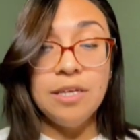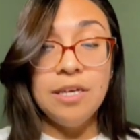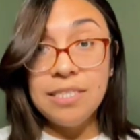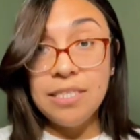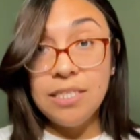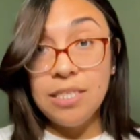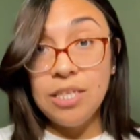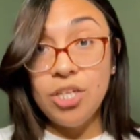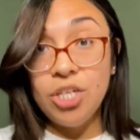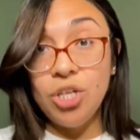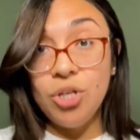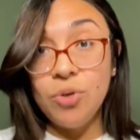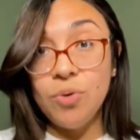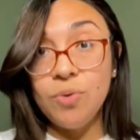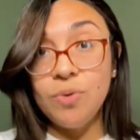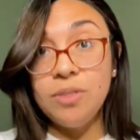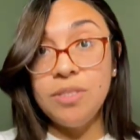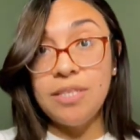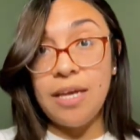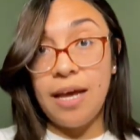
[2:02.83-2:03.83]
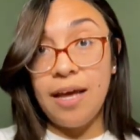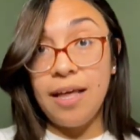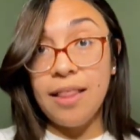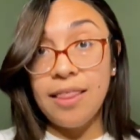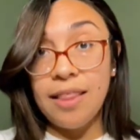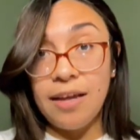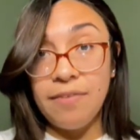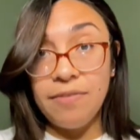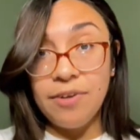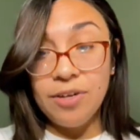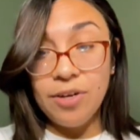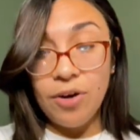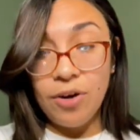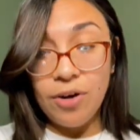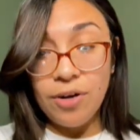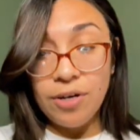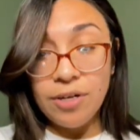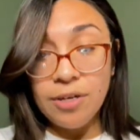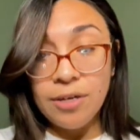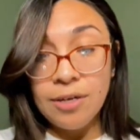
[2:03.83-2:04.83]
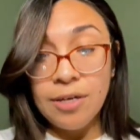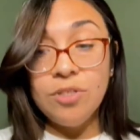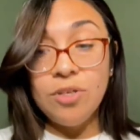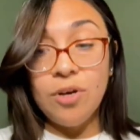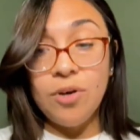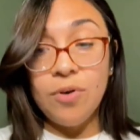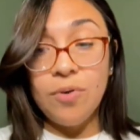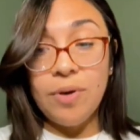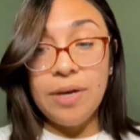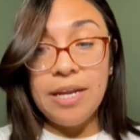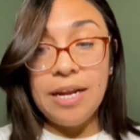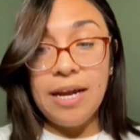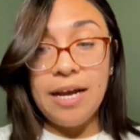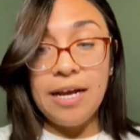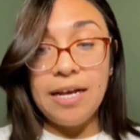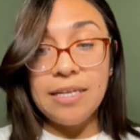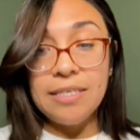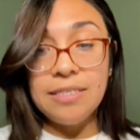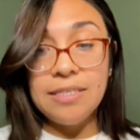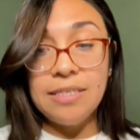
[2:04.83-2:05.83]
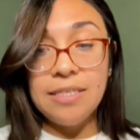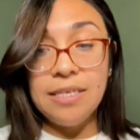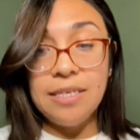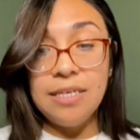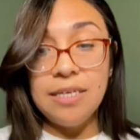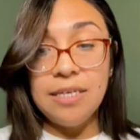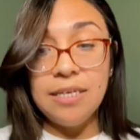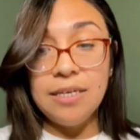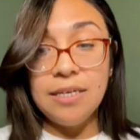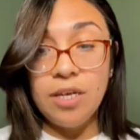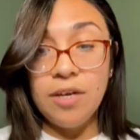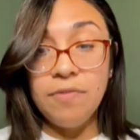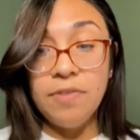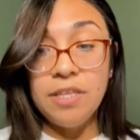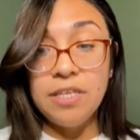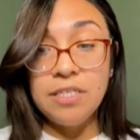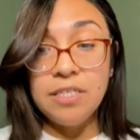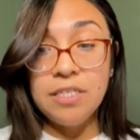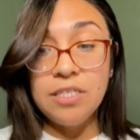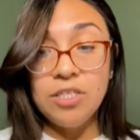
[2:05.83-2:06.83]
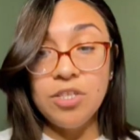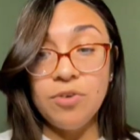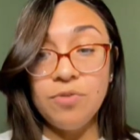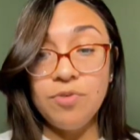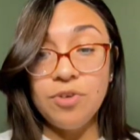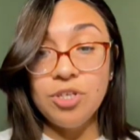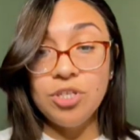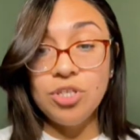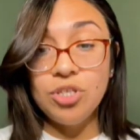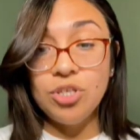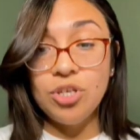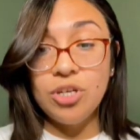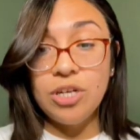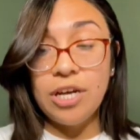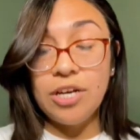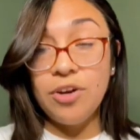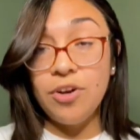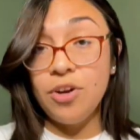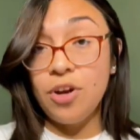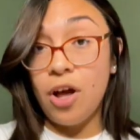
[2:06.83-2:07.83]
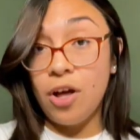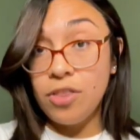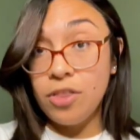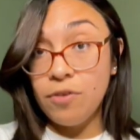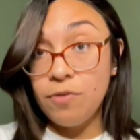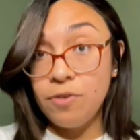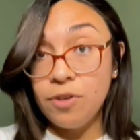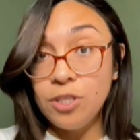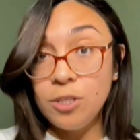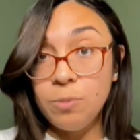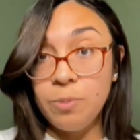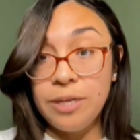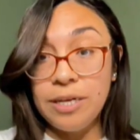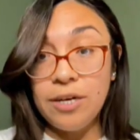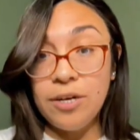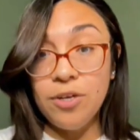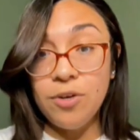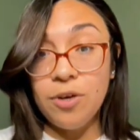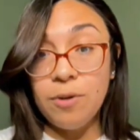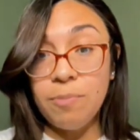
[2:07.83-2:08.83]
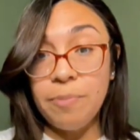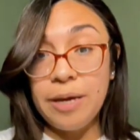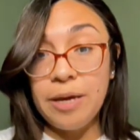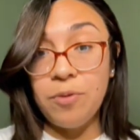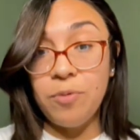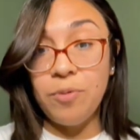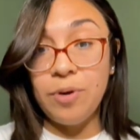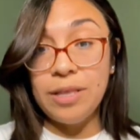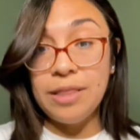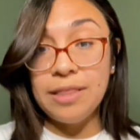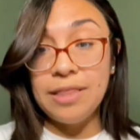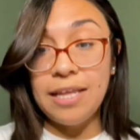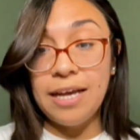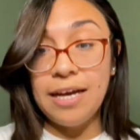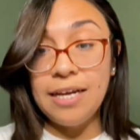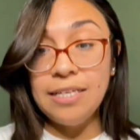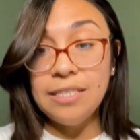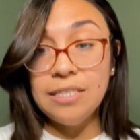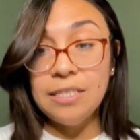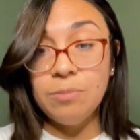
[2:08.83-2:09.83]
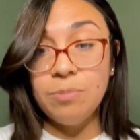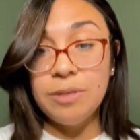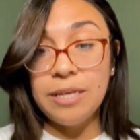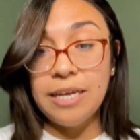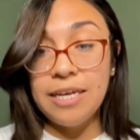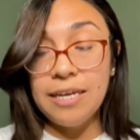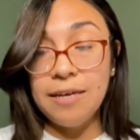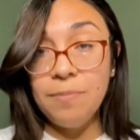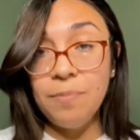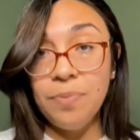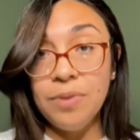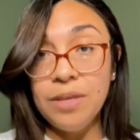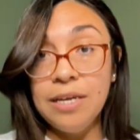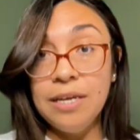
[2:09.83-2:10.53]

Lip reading: This is a new set 11 card. So it has the, if this is your first turn and you're not the first player, you can pay 1 less to play him.